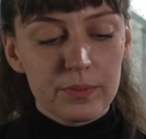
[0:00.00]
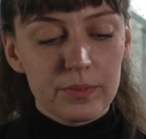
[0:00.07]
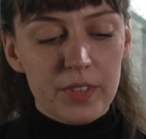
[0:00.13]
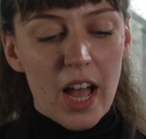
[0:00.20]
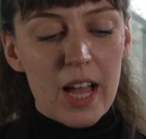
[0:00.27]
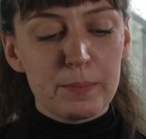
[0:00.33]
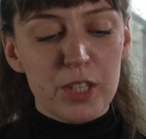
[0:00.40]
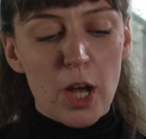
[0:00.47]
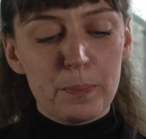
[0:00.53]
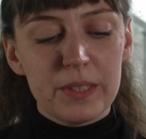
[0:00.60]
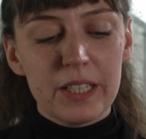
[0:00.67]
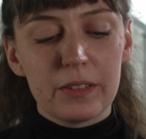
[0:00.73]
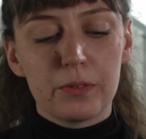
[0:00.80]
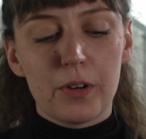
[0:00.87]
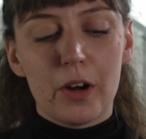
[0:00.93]
Time's up,
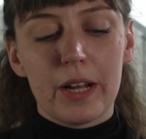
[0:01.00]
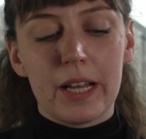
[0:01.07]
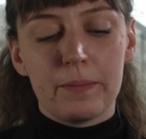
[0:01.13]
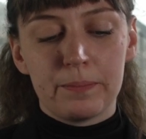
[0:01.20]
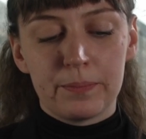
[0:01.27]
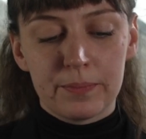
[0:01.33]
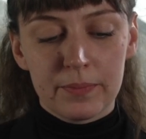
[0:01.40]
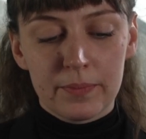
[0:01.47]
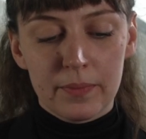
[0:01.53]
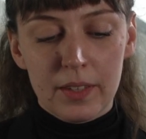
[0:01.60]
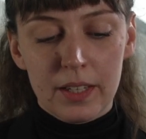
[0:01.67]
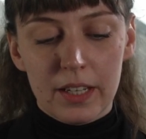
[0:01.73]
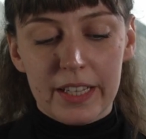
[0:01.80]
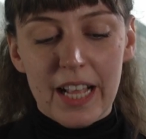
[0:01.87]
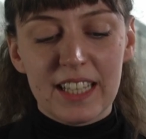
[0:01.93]
said Rory,
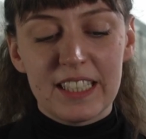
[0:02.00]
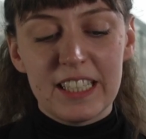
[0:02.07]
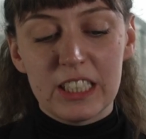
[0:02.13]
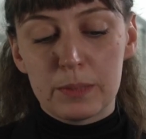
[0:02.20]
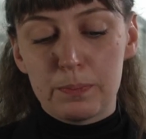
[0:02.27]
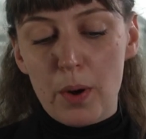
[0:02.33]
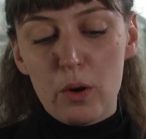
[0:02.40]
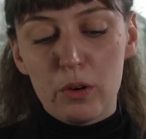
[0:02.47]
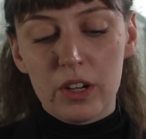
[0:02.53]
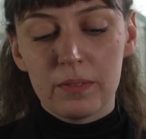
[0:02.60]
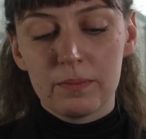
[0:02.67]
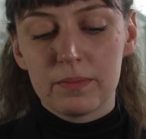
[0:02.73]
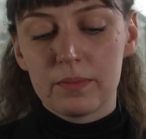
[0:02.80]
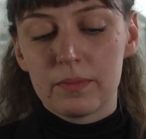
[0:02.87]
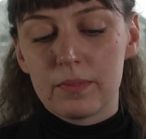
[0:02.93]
and as he spoke,
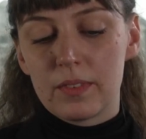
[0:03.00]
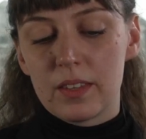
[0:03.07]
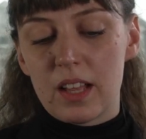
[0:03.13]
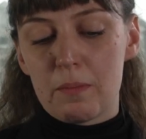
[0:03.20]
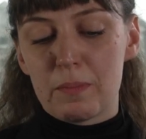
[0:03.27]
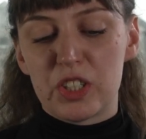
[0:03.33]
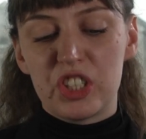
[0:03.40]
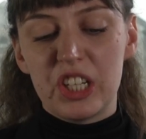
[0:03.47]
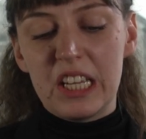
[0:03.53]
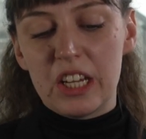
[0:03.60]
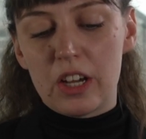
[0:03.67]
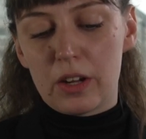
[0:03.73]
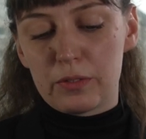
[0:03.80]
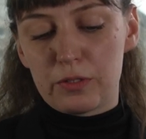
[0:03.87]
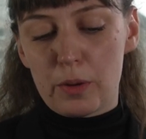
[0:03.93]
a
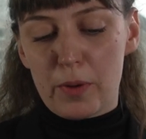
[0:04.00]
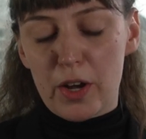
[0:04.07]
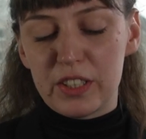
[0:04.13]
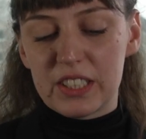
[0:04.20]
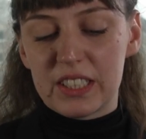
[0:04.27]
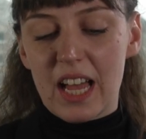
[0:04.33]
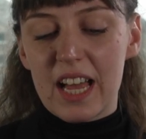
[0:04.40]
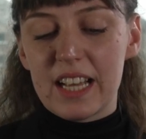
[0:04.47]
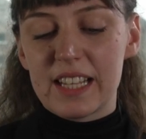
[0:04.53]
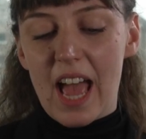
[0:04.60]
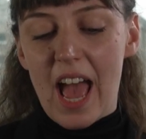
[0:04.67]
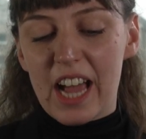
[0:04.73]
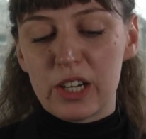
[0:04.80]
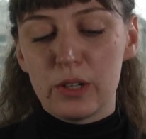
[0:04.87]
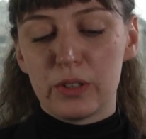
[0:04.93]
machine gun from outside
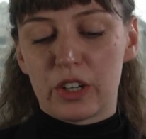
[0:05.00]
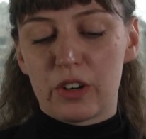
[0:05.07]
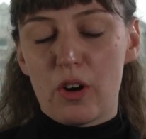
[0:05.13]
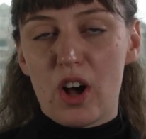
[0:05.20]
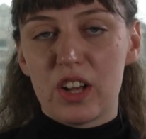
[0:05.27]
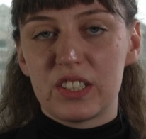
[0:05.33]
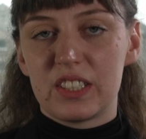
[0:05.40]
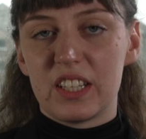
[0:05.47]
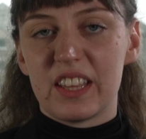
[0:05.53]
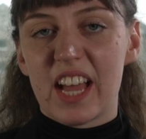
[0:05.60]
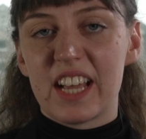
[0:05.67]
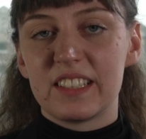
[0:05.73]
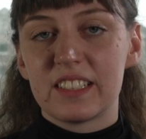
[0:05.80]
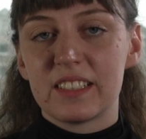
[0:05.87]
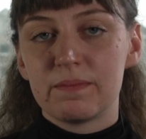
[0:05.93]
echoed across the
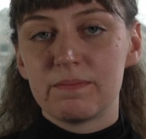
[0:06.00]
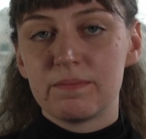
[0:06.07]
night.